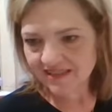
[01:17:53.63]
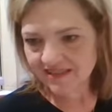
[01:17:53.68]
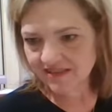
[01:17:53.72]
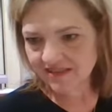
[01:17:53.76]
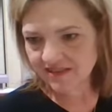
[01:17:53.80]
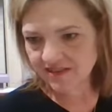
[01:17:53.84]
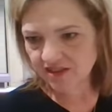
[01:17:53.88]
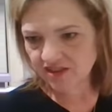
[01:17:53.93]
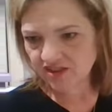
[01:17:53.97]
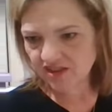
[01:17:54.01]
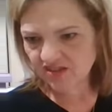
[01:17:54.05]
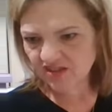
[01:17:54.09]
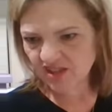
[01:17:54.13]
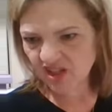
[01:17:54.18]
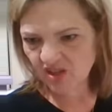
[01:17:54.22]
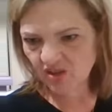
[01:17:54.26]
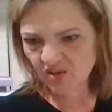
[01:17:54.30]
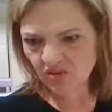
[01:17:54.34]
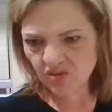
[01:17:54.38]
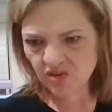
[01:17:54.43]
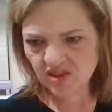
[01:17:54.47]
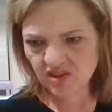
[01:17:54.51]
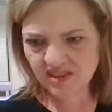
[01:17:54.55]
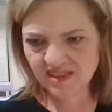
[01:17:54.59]
Do y'all
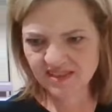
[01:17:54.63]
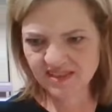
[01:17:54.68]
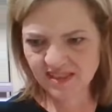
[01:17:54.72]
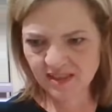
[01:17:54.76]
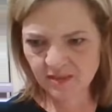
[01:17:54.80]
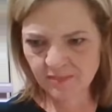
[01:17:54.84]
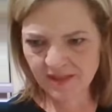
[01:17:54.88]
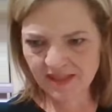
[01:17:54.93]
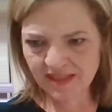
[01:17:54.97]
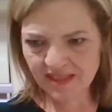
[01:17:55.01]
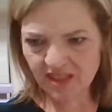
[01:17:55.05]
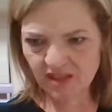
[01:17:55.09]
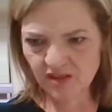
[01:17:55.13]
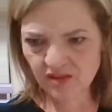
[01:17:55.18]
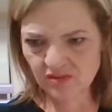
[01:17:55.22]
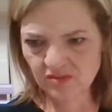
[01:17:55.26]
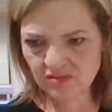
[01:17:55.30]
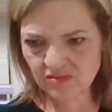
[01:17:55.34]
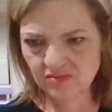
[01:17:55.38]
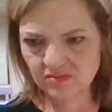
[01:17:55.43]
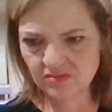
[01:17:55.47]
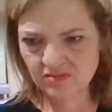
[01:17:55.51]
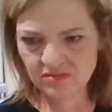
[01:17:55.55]
know? Does anybody know